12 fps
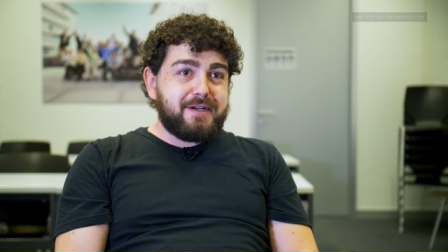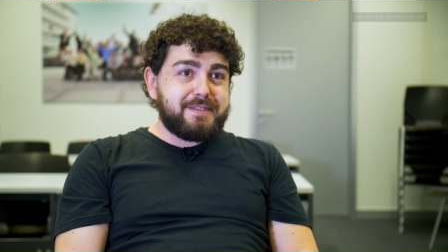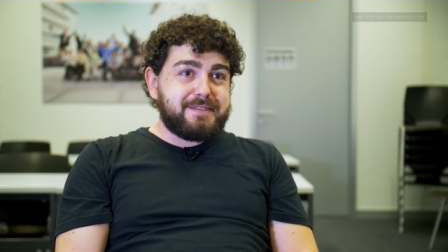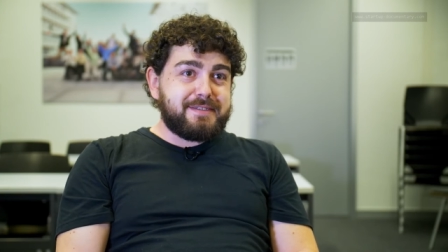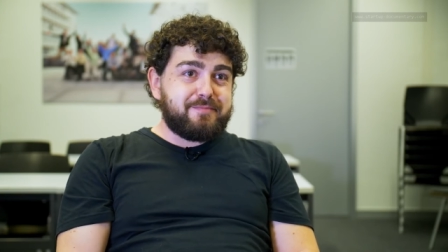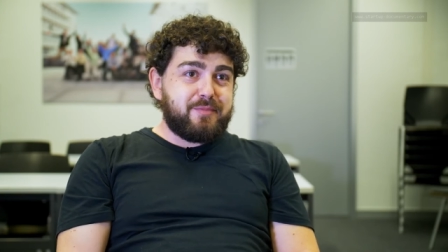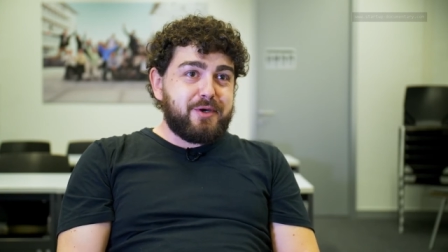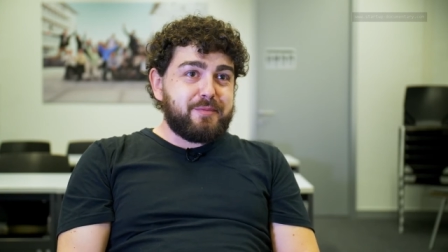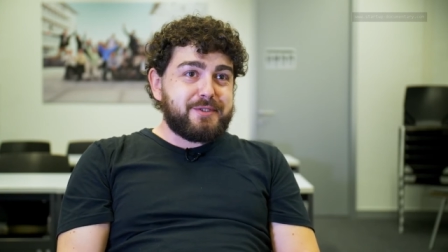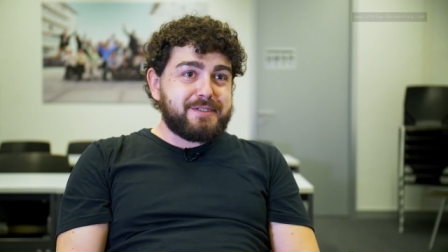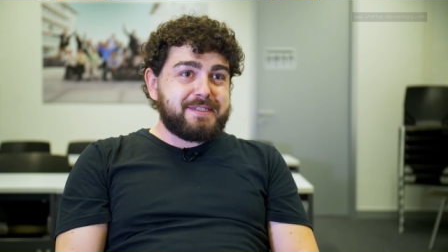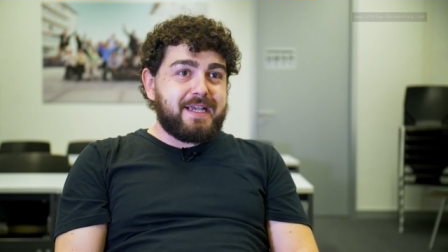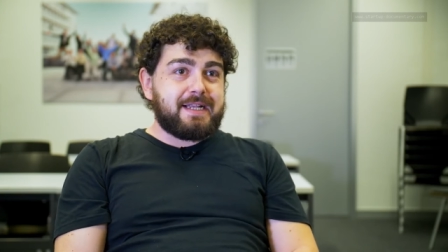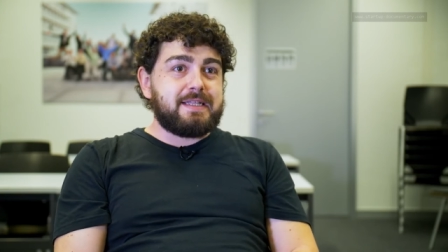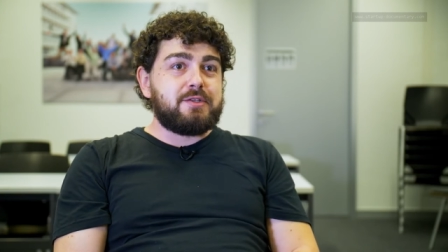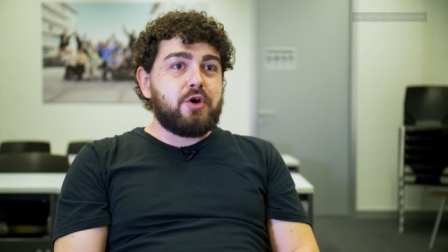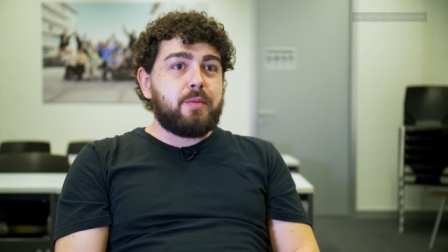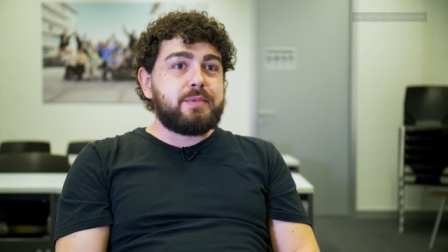It's pretty much exactly
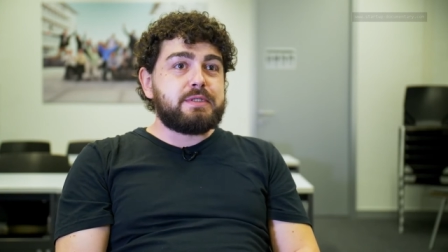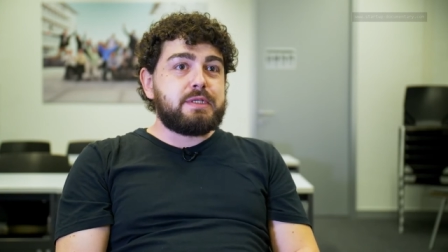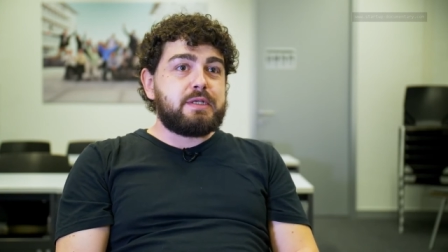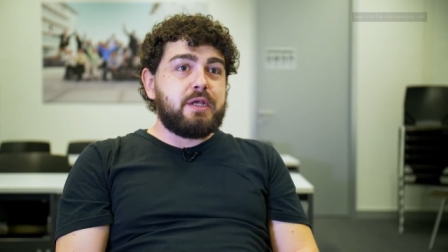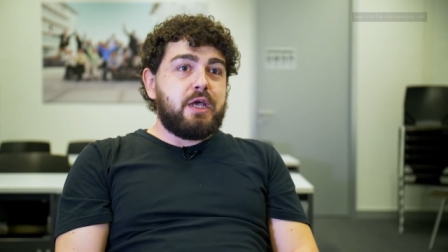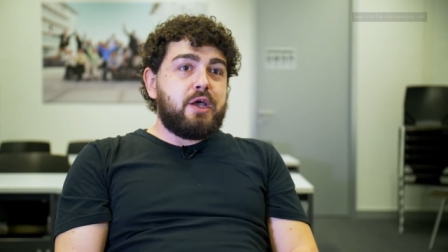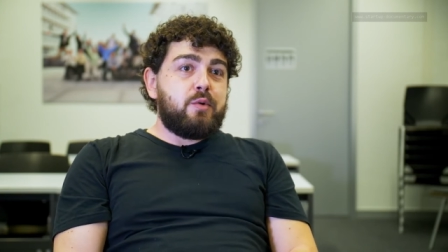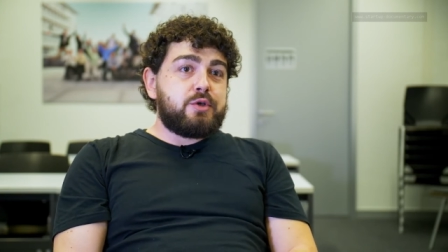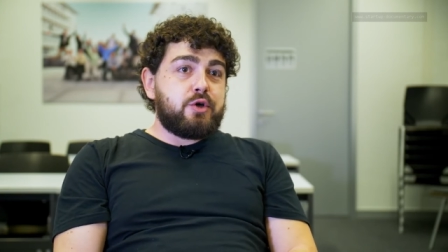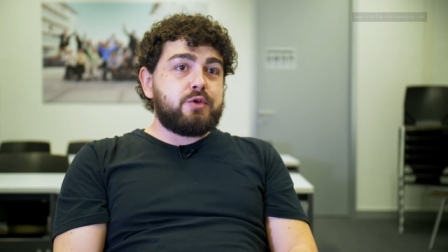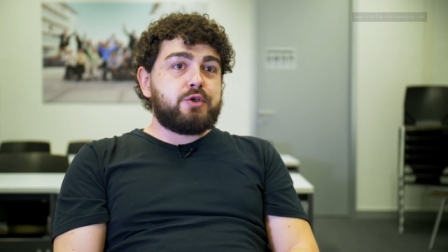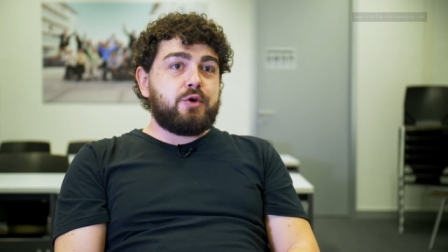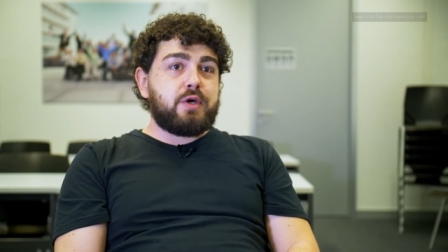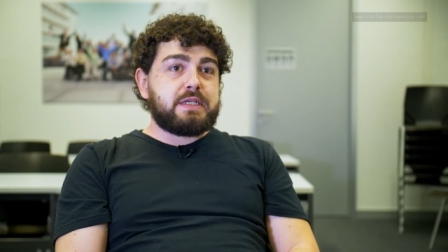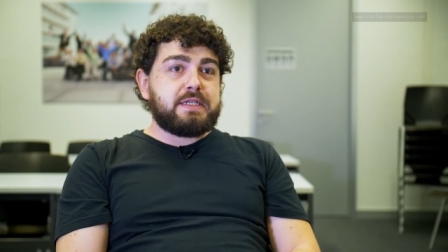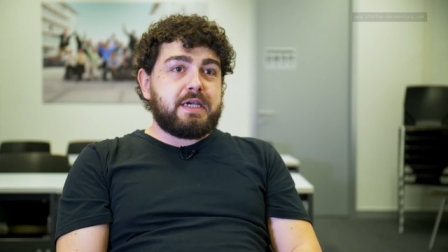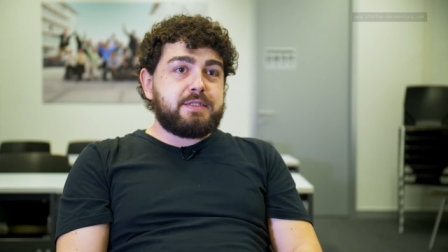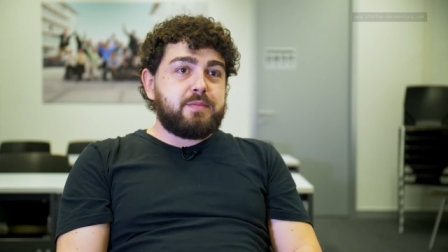the opposite, which also
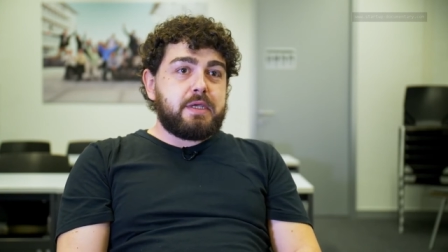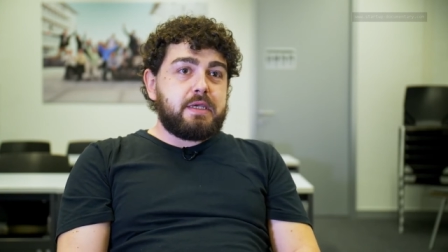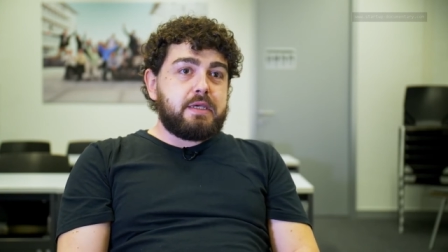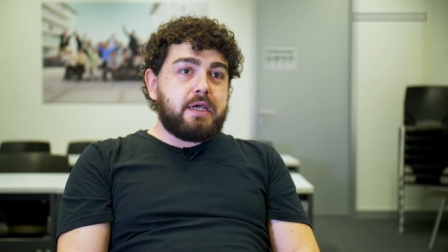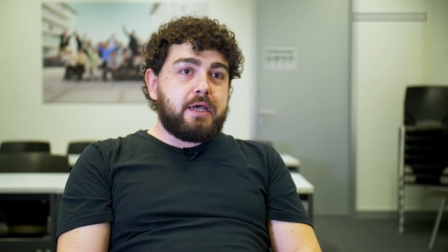excites me.